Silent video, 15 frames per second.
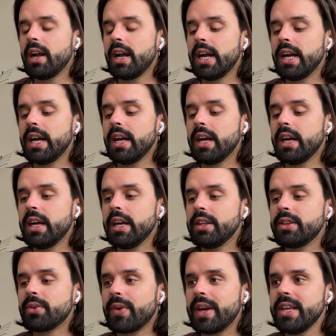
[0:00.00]

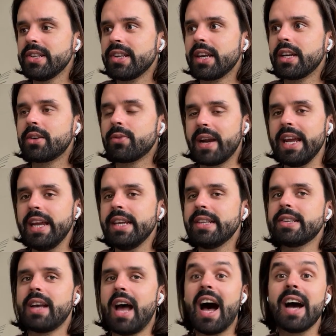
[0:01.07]
There is a
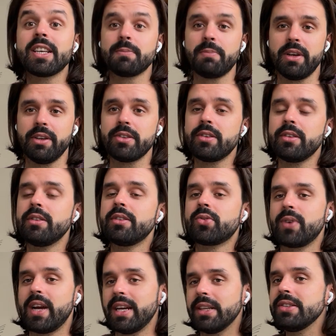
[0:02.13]
great expert
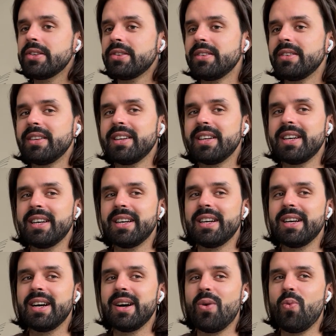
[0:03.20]
trend
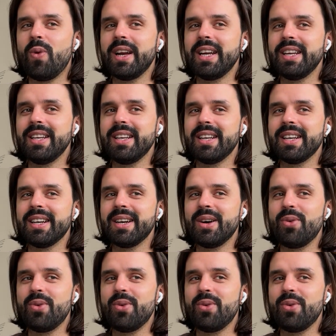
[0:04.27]
when